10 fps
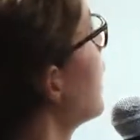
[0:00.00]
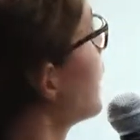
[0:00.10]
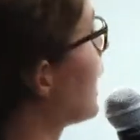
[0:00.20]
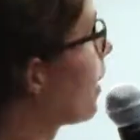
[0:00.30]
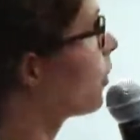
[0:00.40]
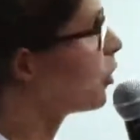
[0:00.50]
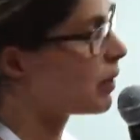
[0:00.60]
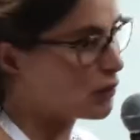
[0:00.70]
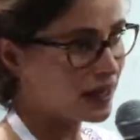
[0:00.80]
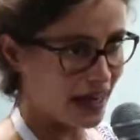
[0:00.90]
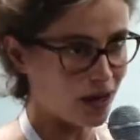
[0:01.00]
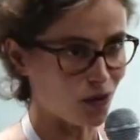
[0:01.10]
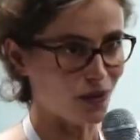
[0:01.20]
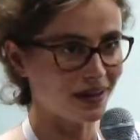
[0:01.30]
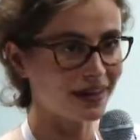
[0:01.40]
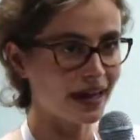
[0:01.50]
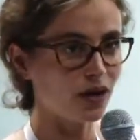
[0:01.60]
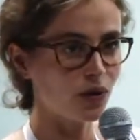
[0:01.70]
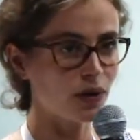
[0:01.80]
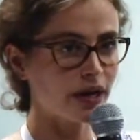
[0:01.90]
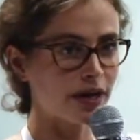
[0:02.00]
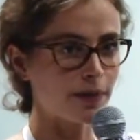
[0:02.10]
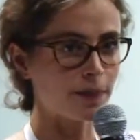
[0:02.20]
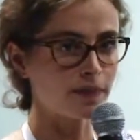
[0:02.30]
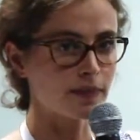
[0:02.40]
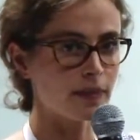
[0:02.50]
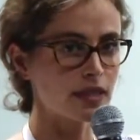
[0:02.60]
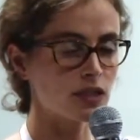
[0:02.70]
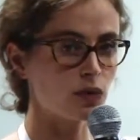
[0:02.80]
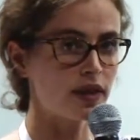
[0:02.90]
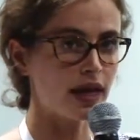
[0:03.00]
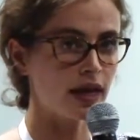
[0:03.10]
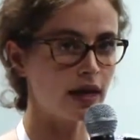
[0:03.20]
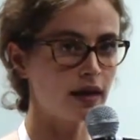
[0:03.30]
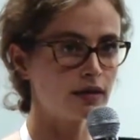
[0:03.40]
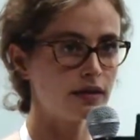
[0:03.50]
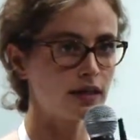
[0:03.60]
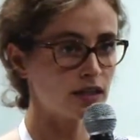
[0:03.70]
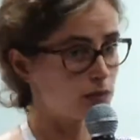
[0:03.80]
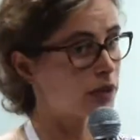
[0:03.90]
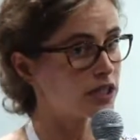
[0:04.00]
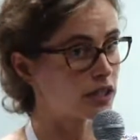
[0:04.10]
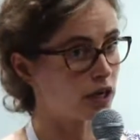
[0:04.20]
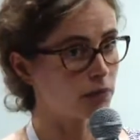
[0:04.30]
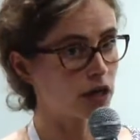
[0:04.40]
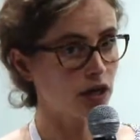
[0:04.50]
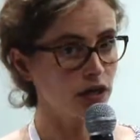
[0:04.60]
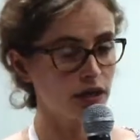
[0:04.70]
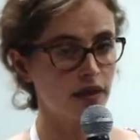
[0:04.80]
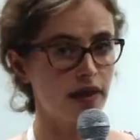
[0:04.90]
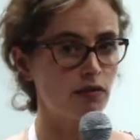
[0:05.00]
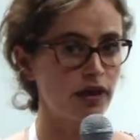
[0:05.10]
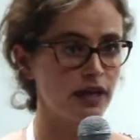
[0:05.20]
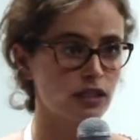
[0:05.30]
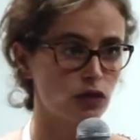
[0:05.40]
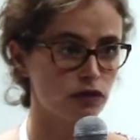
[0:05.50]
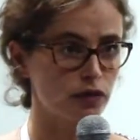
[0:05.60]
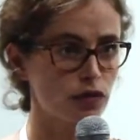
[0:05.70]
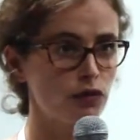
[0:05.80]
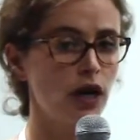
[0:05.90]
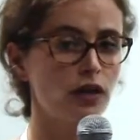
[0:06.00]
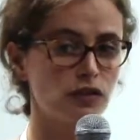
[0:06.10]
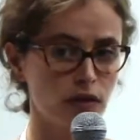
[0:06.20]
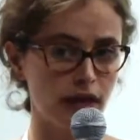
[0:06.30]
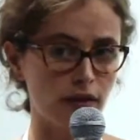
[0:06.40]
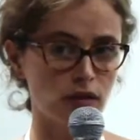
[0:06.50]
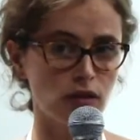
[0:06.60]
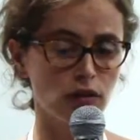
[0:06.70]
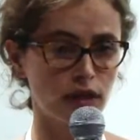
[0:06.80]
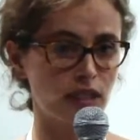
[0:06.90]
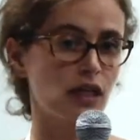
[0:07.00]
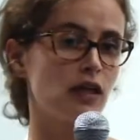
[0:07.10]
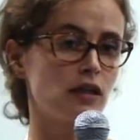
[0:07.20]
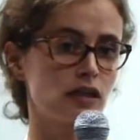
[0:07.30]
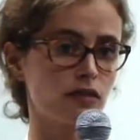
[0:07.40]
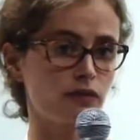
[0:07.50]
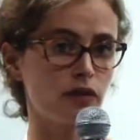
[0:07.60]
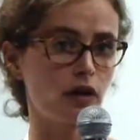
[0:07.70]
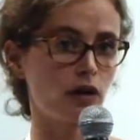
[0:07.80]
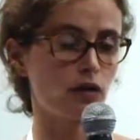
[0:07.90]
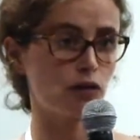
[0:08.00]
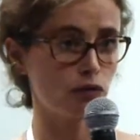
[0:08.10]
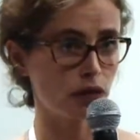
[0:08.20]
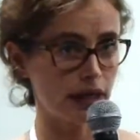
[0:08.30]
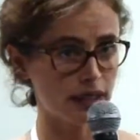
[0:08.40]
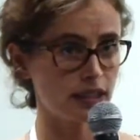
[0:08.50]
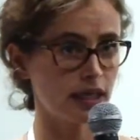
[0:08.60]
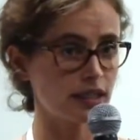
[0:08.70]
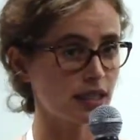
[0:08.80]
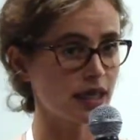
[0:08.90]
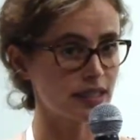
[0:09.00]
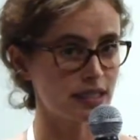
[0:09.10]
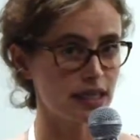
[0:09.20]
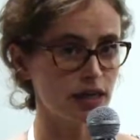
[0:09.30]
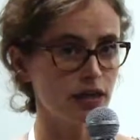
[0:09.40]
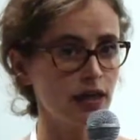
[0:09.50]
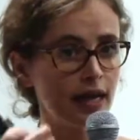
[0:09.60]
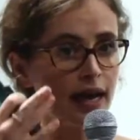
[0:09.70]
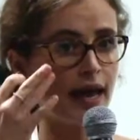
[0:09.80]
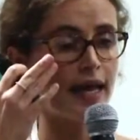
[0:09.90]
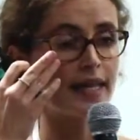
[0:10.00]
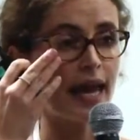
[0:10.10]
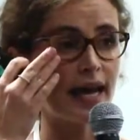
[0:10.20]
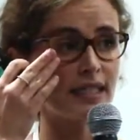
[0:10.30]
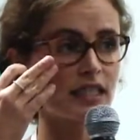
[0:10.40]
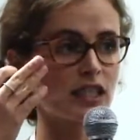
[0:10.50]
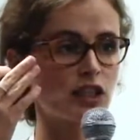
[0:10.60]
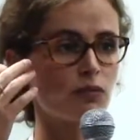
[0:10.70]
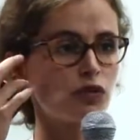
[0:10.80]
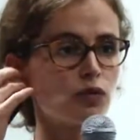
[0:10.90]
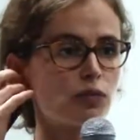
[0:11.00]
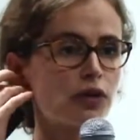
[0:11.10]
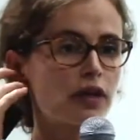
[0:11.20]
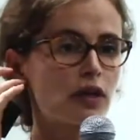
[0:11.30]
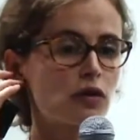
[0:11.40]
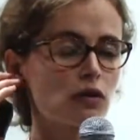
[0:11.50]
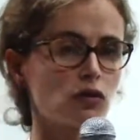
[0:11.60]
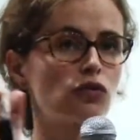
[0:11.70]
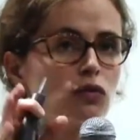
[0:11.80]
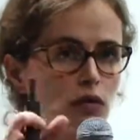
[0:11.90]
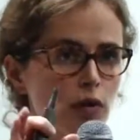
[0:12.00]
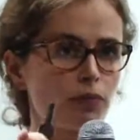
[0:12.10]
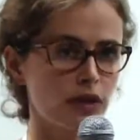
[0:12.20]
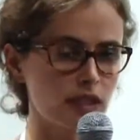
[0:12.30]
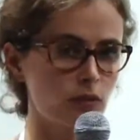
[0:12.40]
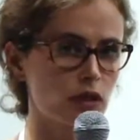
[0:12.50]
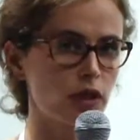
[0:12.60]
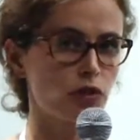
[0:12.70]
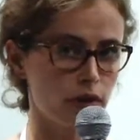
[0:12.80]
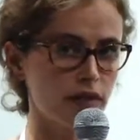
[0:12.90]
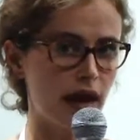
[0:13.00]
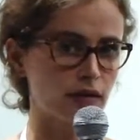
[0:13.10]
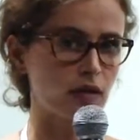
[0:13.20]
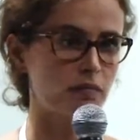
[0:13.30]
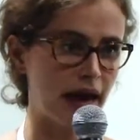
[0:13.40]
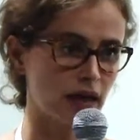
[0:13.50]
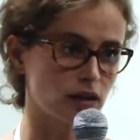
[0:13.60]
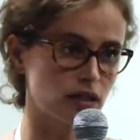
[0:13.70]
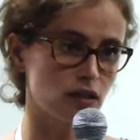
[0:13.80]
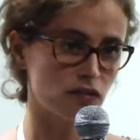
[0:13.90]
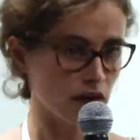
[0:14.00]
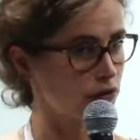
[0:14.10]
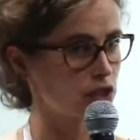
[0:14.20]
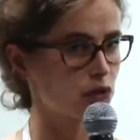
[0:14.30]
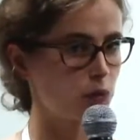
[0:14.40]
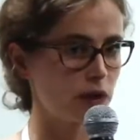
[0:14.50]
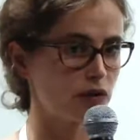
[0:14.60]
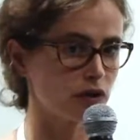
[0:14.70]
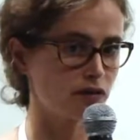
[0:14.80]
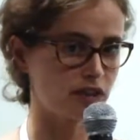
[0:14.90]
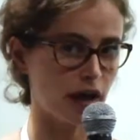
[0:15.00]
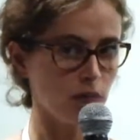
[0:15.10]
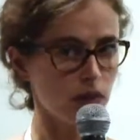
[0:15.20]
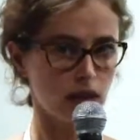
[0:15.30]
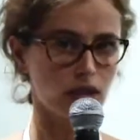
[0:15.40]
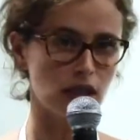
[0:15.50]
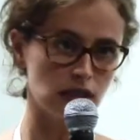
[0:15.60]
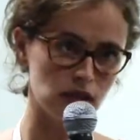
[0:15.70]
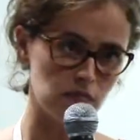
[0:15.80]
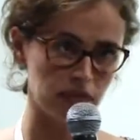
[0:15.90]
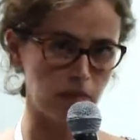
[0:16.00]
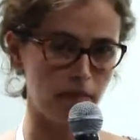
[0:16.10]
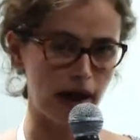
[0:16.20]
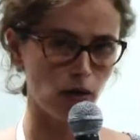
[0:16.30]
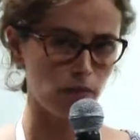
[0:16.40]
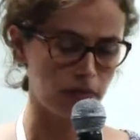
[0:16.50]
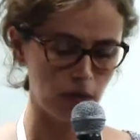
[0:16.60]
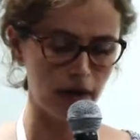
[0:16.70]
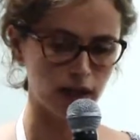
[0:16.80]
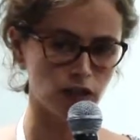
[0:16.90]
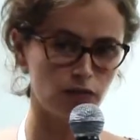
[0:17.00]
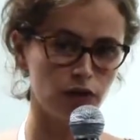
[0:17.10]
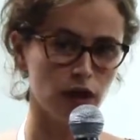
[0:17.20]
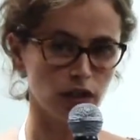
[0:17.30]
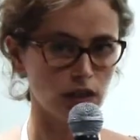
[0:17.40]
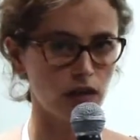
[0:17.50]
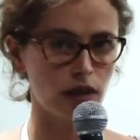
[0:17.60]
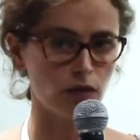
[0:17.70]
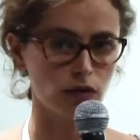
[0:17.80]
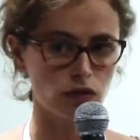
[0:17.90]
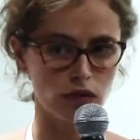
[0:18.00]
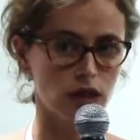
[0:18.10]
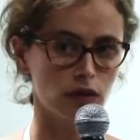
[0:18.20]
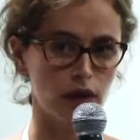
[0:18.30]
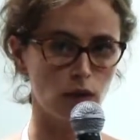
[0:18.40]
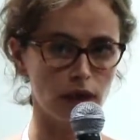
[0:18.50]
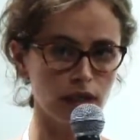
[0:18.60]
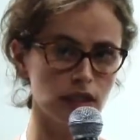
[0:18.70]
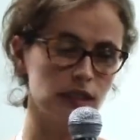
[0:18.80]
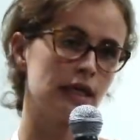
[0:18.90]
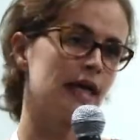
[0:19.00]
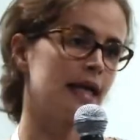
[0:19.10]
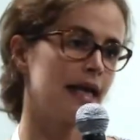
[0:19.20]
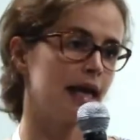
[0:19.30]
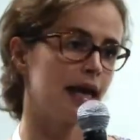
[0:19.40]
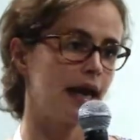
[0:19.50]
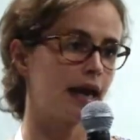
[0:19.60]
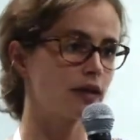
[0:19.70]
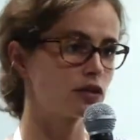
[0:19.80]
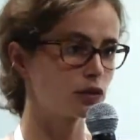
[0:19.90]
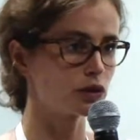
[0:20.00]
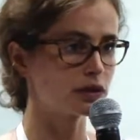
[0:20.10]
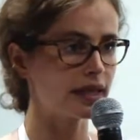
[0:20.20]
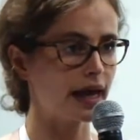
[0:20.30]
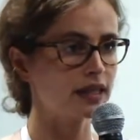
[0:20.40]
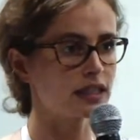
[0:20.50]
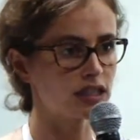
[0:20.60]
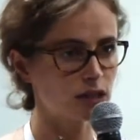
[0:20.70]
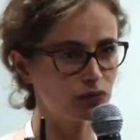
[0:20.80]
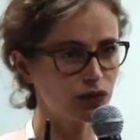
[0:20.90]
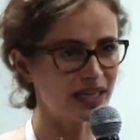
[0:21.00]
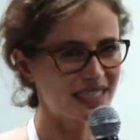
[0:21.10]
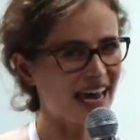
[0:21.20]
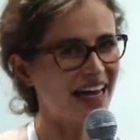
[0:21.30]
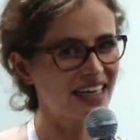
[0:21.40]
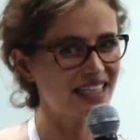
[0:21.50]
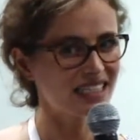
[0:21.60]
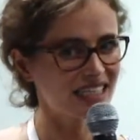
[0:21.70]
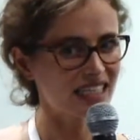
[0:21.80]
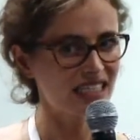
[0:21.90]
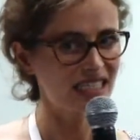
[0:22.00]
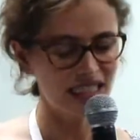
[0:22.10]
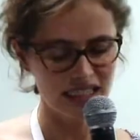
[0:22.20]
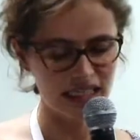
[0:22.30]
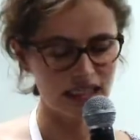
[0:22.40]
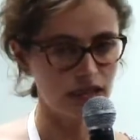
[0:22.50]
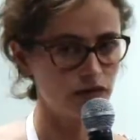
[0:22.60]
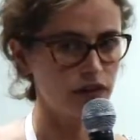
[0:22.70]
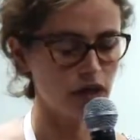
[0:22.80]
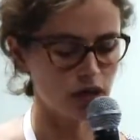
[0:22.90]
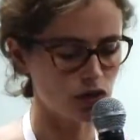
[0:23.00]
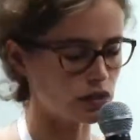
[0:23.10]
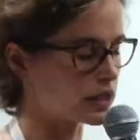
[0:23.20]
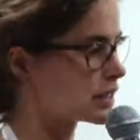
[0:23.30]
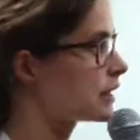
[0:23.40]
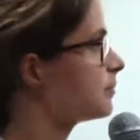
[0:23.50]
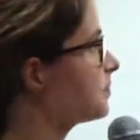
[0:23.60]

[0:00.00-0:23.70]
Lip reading: Now about Kello. Kello, so they did a smart alarm clock. They raised over $300,000 through Kickstarter last year, and they had to ship to approximately 3,000 backers in a very short period of time because they did a big batch of production that was ready all at once. And total, they had to ship to exactly 66 different countries.